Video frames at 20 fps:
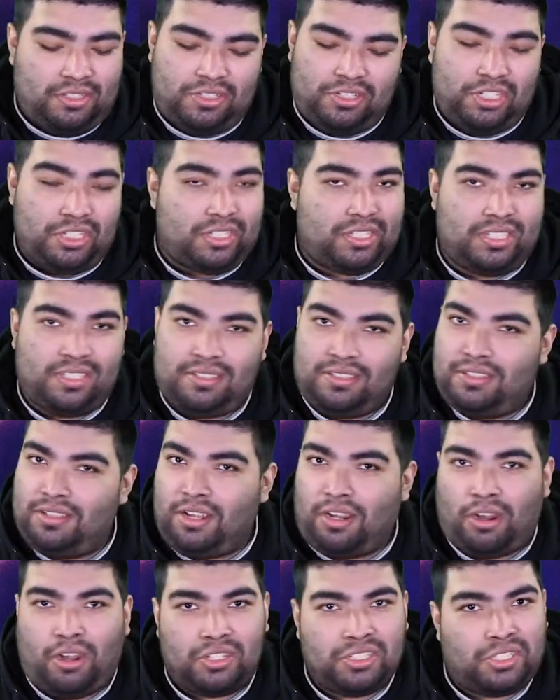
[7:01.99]
just
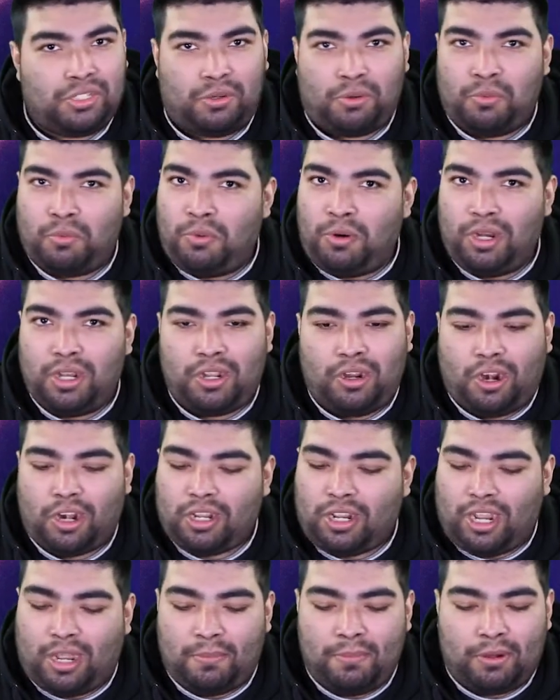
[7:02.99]
also 1
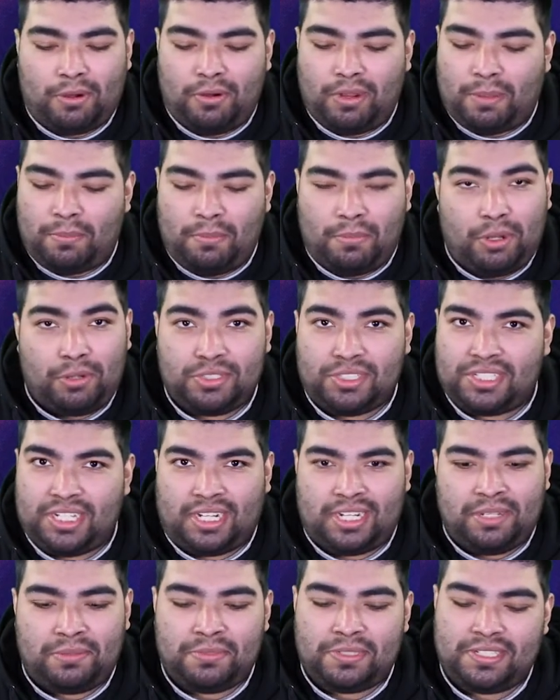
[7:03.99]
card combo at most
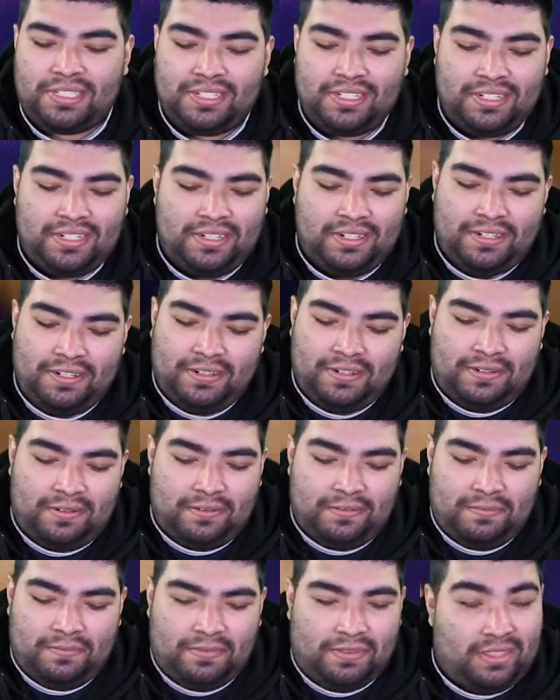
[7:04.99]
times.
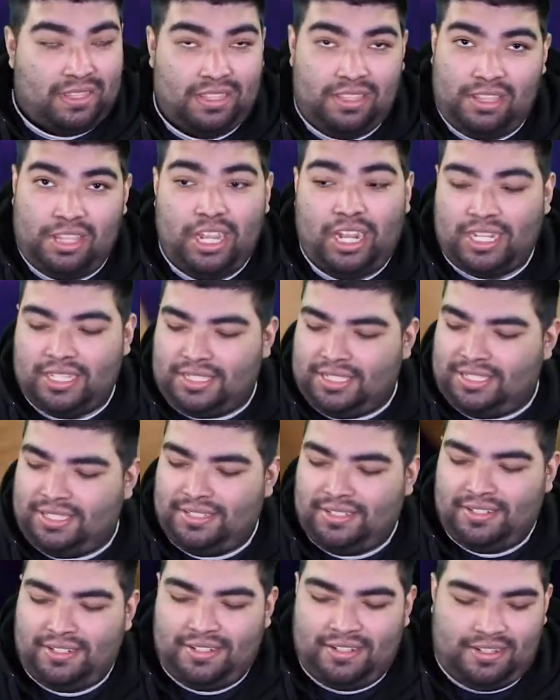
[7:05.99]

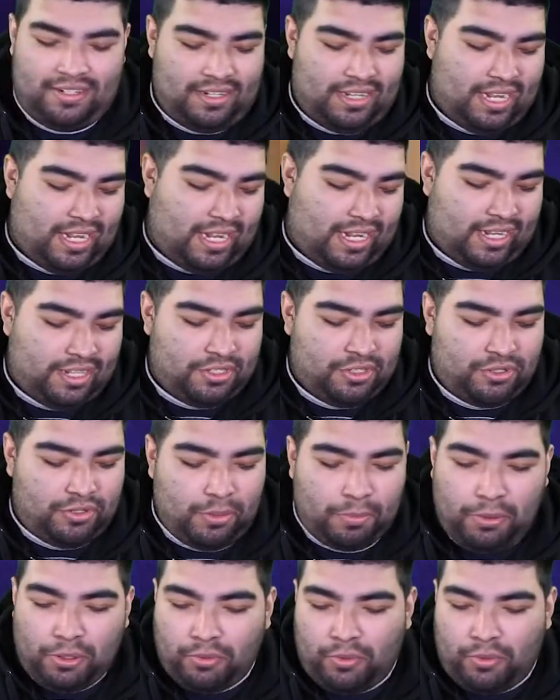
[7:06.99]
Nuts. Triple